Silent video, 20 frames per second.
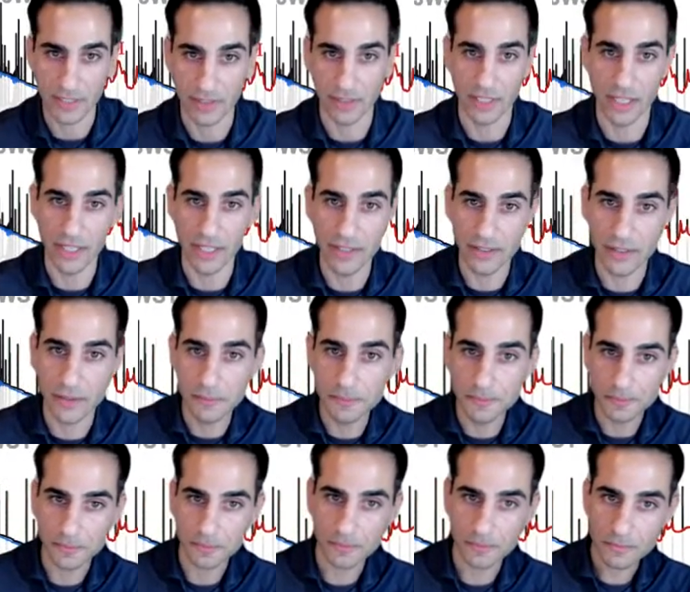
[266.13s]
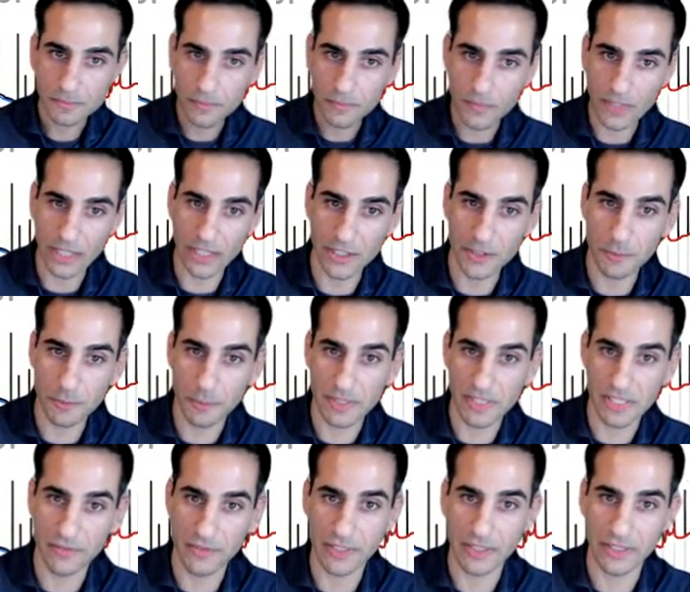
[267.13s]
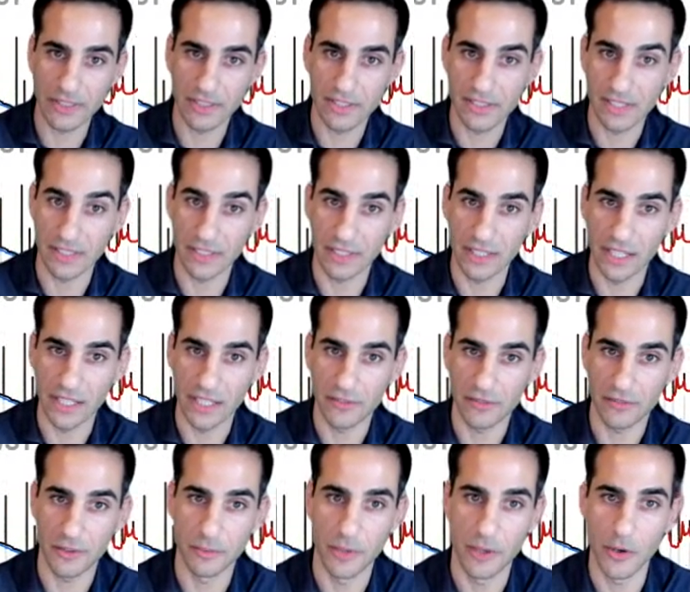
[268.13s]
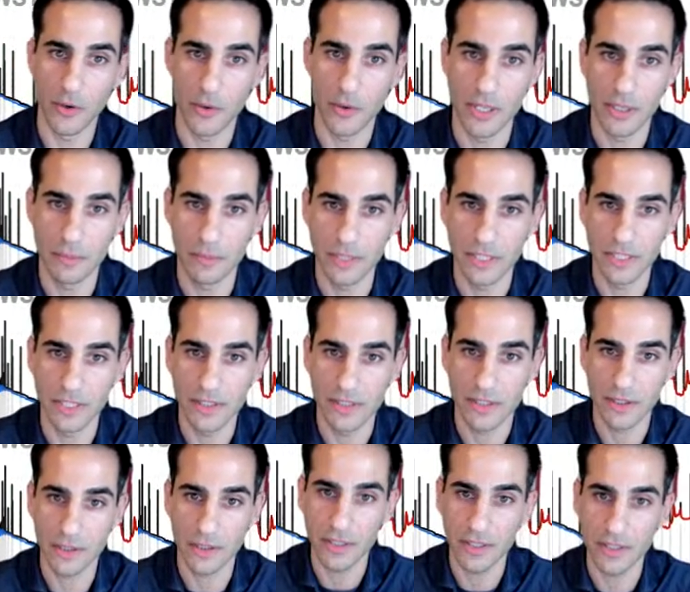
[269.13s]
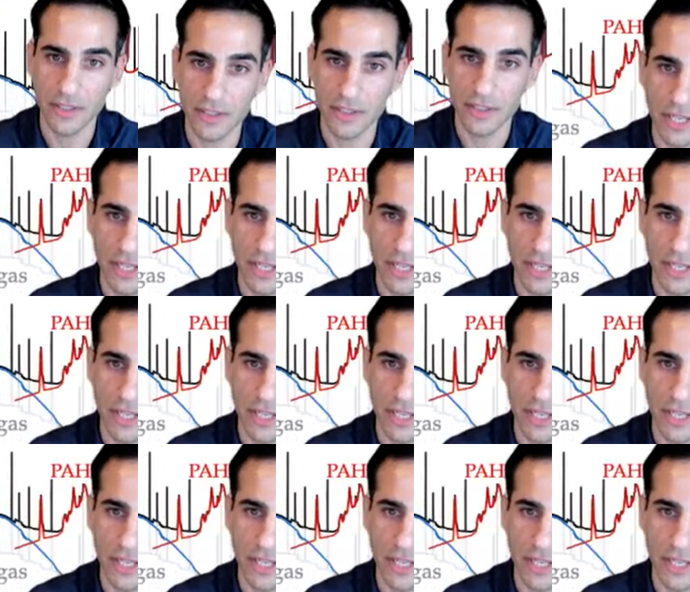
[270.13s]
light, and specifically the stellar light from O and B stars,